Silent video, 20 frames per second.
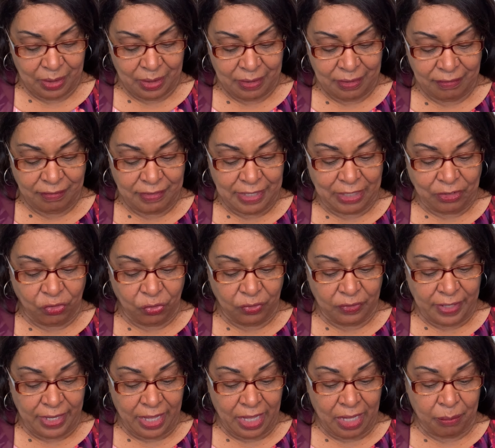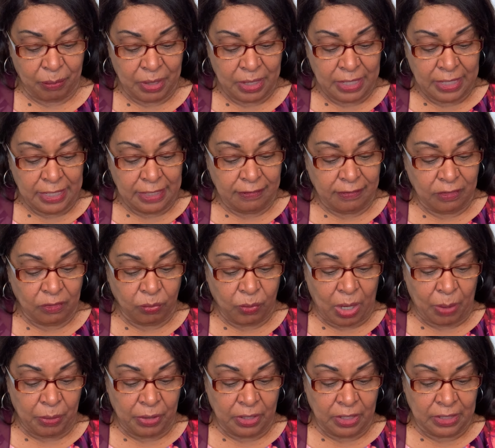It's not your time. This is why
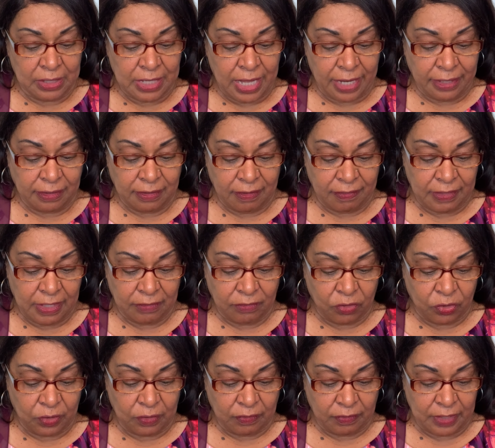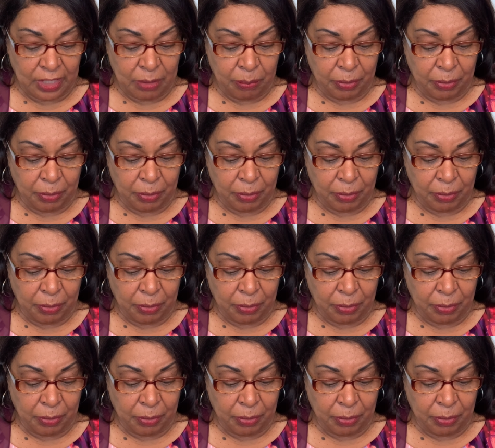we look not at the things that are seen,